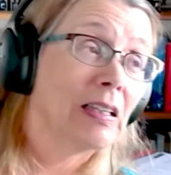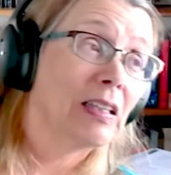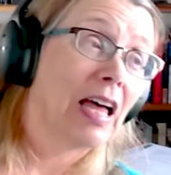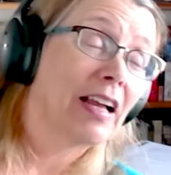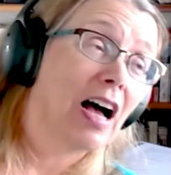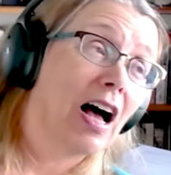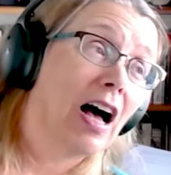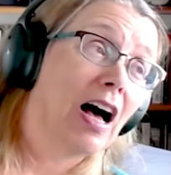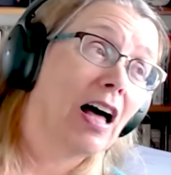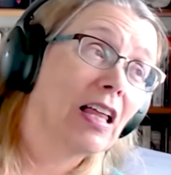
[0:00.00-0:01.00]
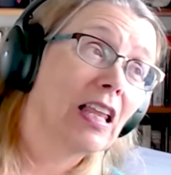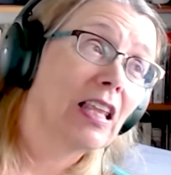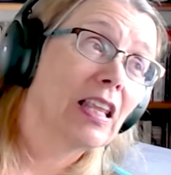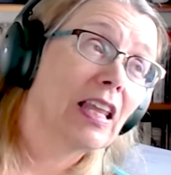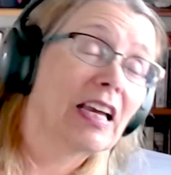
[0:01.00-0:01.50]
Like
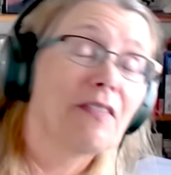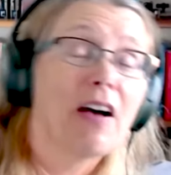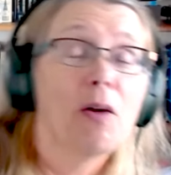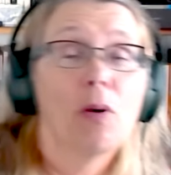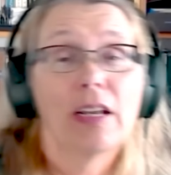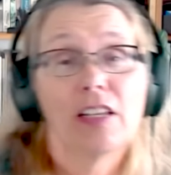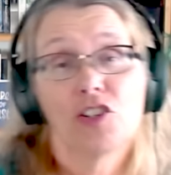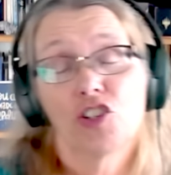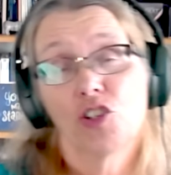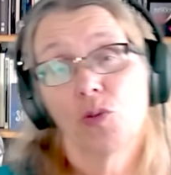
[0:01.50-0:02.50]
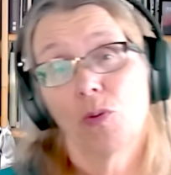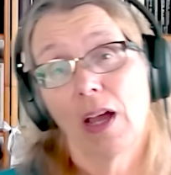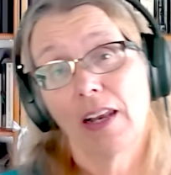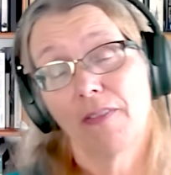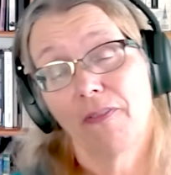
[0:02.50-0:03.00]
like if I wanted to
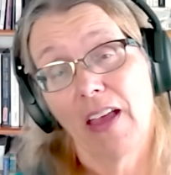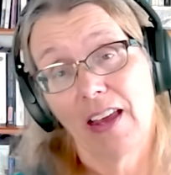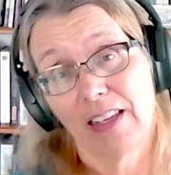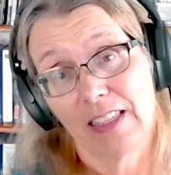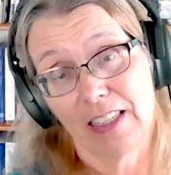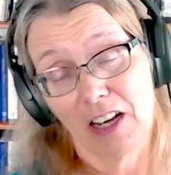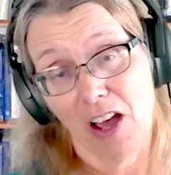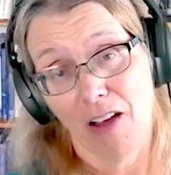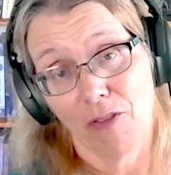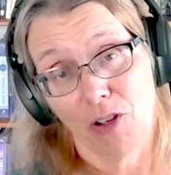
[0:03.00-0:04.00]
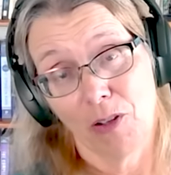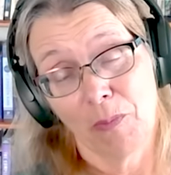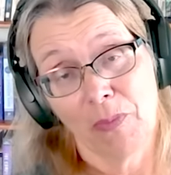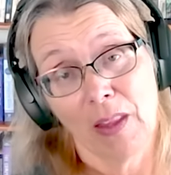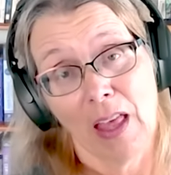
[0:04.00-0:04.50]
write a fantasy novel,
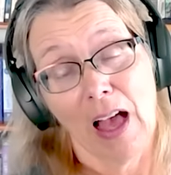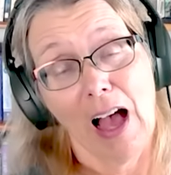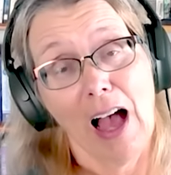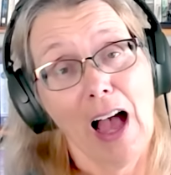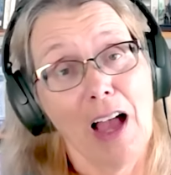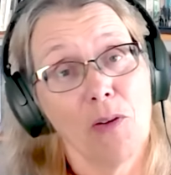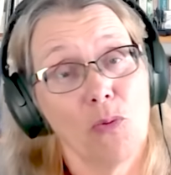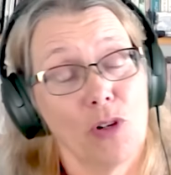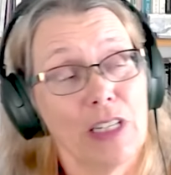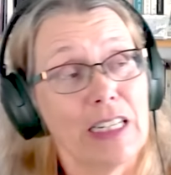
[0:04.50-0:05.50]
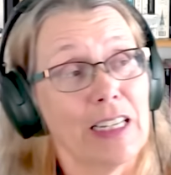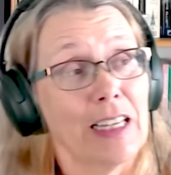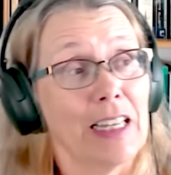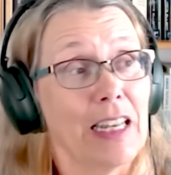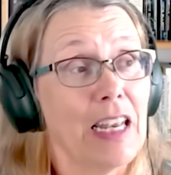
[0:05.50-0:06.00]
I would
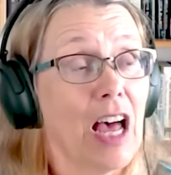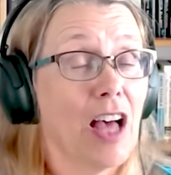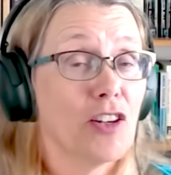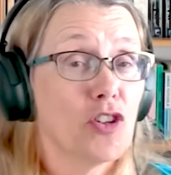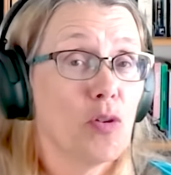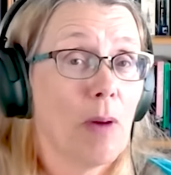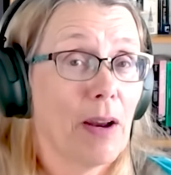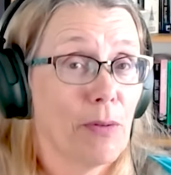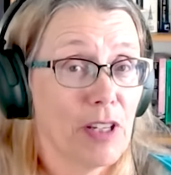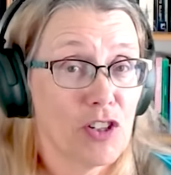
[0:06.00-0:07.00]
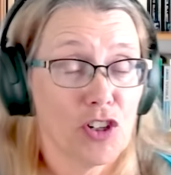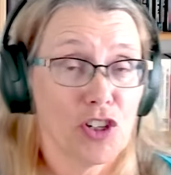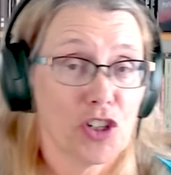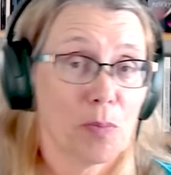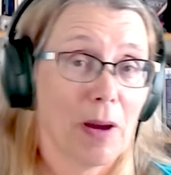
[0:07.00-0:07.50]
not do my
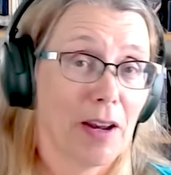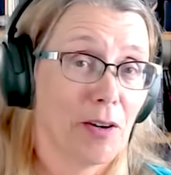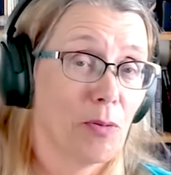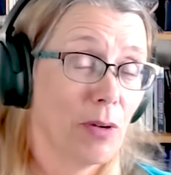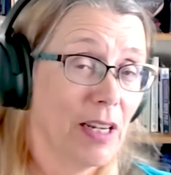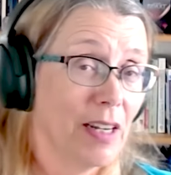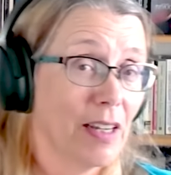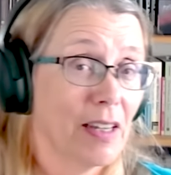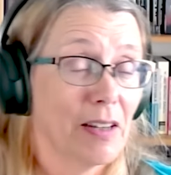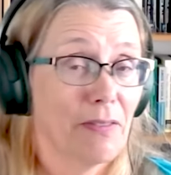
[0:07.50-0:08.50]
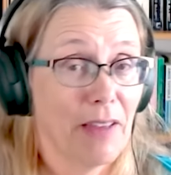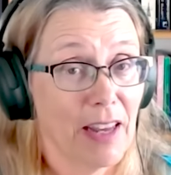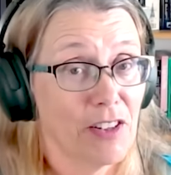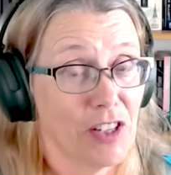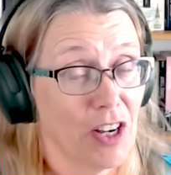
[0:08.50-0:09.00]
research by reading
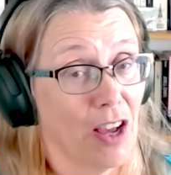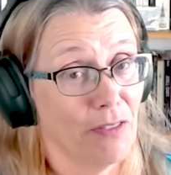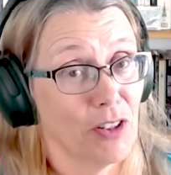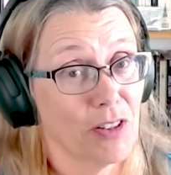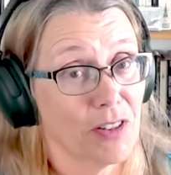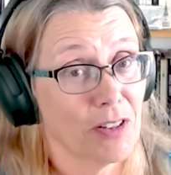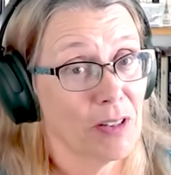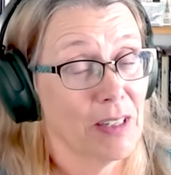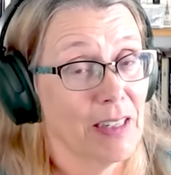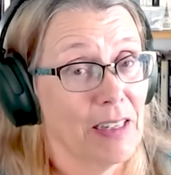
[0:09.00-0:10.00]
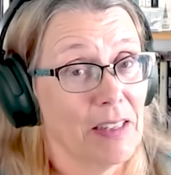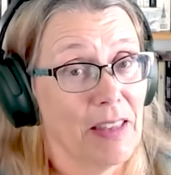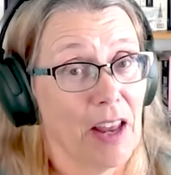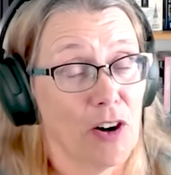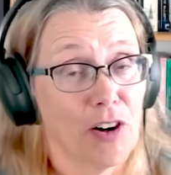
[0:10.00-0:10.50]
fantasy novels
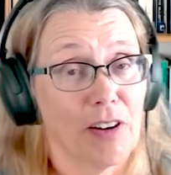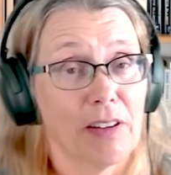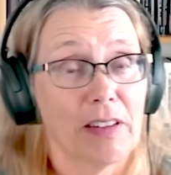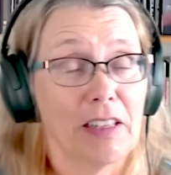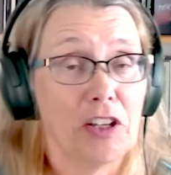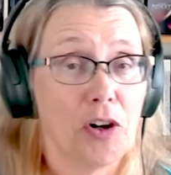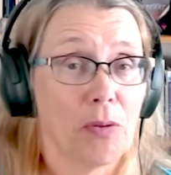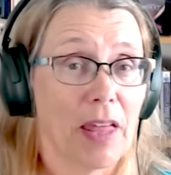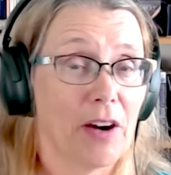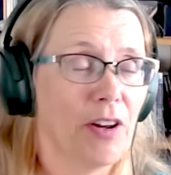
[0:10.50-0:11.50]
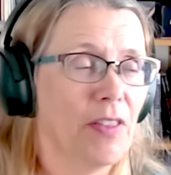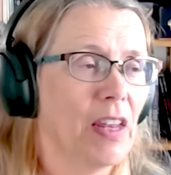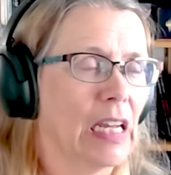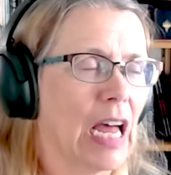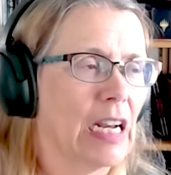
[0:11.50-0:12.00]
that are, that are in
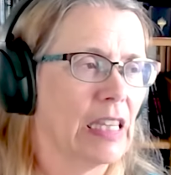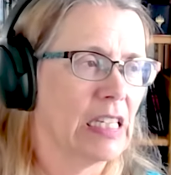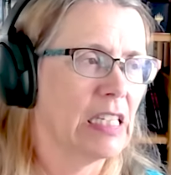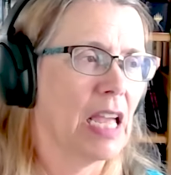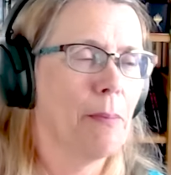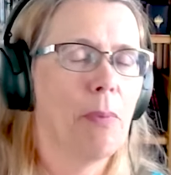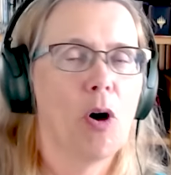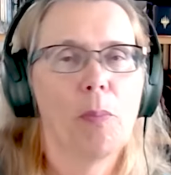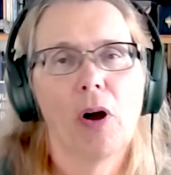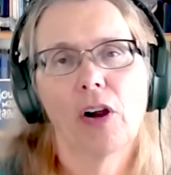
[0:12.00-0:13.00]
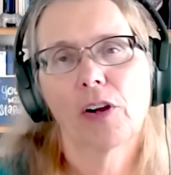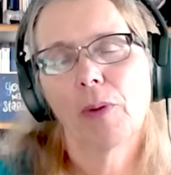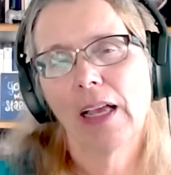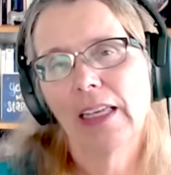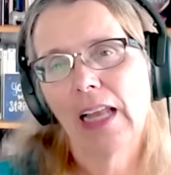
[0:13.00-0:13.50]
the kind of the same ballpark,
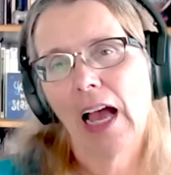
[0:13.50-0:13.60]
right?